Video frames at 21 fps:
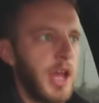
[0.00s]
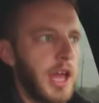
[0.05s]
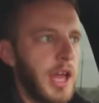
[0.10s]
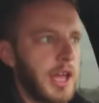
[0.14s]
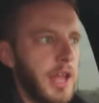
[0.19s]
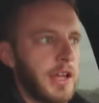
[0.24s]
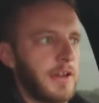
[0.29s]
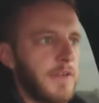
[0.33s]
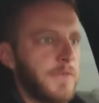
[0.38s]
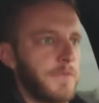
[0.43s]

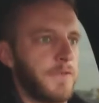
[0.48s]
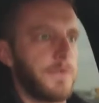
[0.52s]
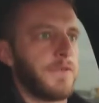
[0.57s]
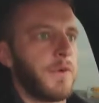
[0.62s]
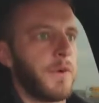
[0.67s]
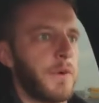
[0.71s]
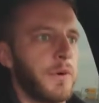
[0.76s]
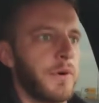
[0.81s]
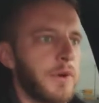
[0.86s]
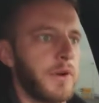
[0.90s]
And
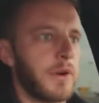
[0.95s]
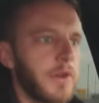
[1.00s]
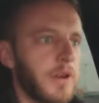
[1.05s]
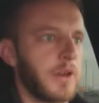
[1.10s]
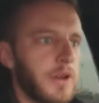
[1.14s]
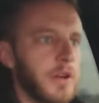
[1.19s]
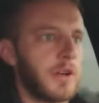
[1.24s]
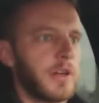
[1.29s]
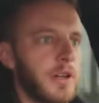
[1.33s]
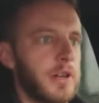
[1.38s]
for
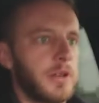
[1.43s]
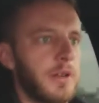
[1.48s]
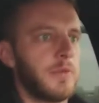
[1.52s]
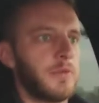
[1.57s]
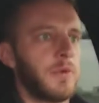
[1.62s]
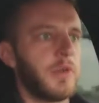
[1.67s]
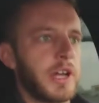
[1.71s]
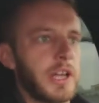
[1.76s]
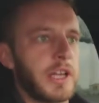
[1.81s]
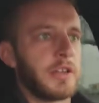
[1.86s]

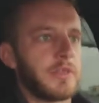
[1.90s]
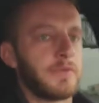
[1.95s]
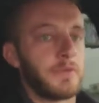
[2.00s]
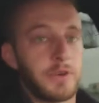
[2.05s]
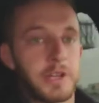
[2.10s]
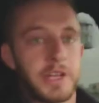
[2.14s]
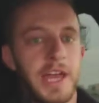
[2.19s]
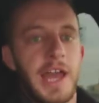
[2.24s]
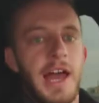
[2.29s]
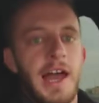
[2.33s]

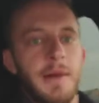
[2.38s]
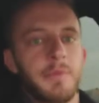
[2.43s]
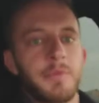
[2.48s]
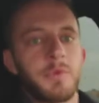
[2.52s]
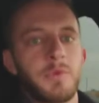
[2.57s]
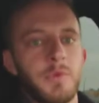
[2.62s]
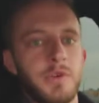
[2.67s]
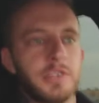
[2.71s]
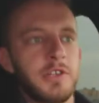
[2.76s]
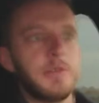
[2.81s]
Gap,
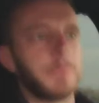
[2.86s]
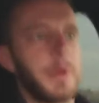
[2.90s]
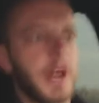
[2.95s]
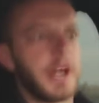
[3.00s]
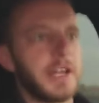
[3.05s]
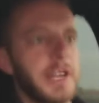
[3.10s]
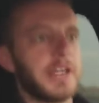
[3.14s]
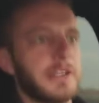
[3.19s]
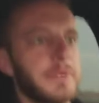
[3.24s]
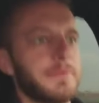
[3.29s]
when you
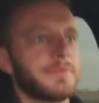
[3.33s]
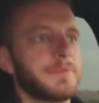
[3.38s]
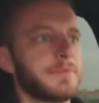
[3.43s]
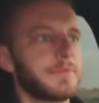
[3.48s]
buy it,